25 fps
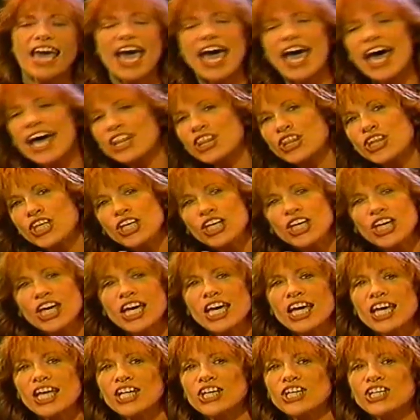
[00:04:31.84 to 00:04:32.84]
at the
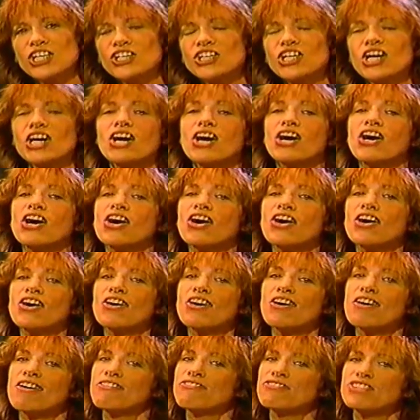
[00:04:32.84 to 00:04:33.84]
end
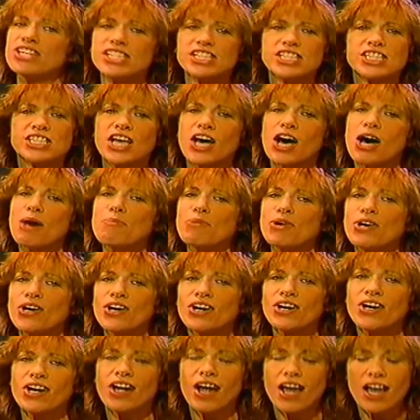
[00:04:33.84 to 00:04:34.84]
of the summer,
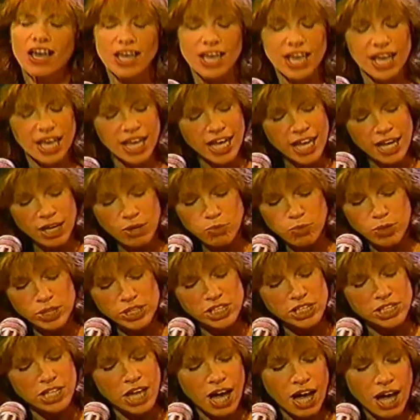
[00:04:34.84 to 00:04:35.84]
it
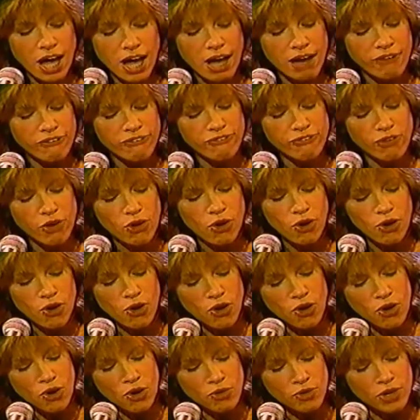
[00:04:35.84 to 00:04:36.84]
was not
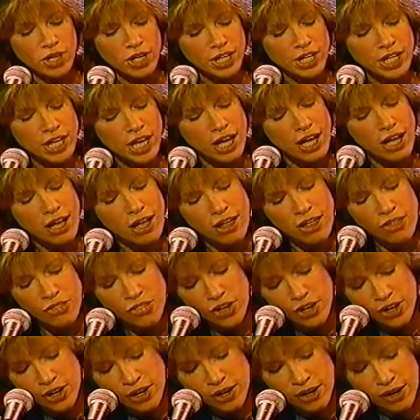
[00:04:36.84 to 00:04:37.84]
for
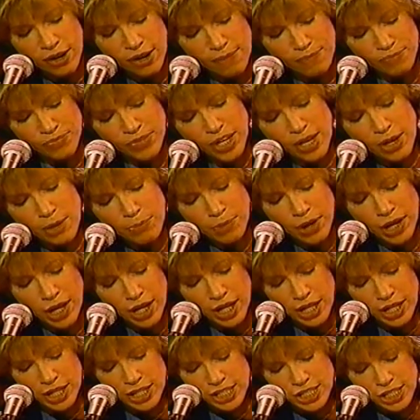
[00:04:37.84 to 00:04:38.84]
another,
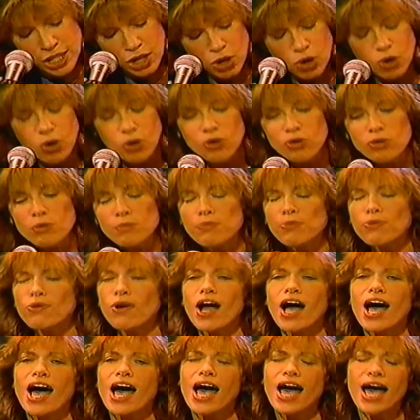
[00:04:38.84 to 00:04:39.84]
but his own
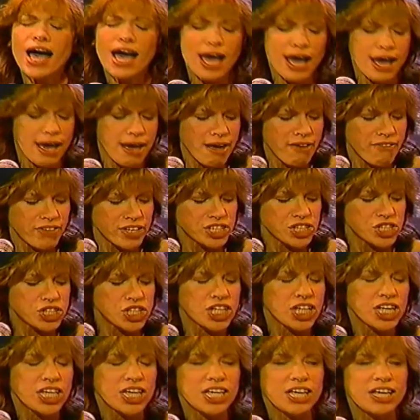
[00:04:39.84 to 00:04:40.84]

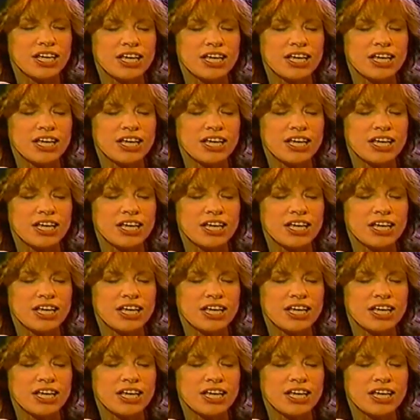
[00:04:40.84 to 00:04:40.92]
privacy.